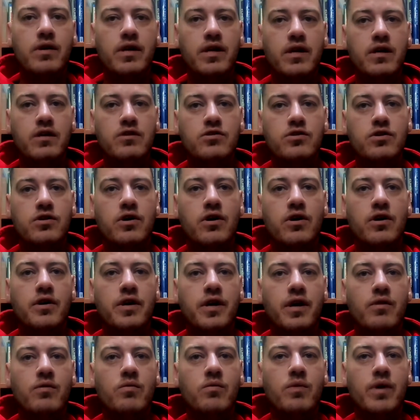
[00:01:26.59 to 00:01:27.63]
In our
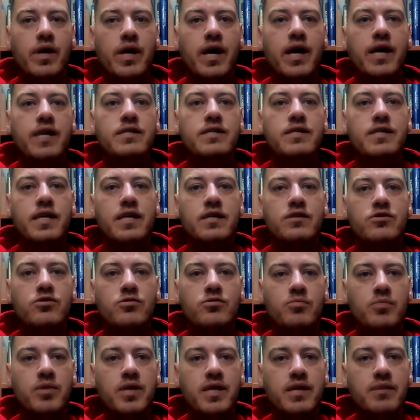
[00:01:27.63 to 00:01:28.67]
scenario where A sells to
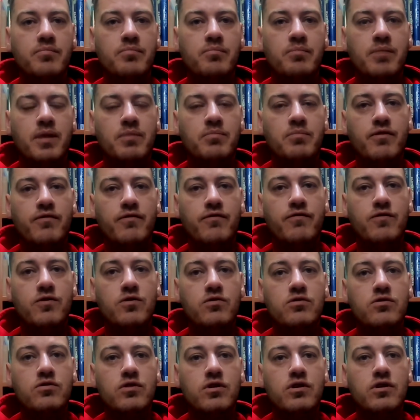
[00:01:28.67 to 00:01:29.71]
B, but
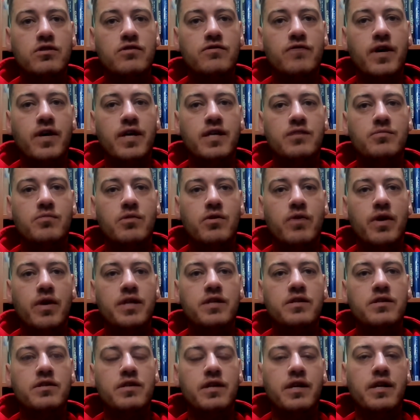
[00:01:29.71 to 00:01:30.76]
before transfer has been
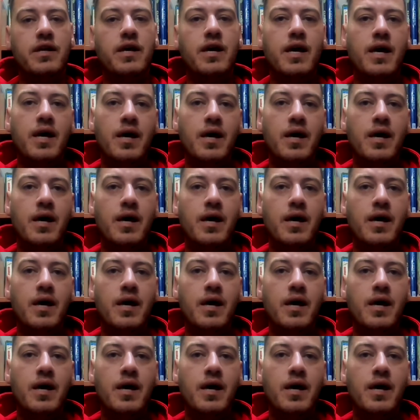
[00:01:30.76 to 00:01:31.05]
registered,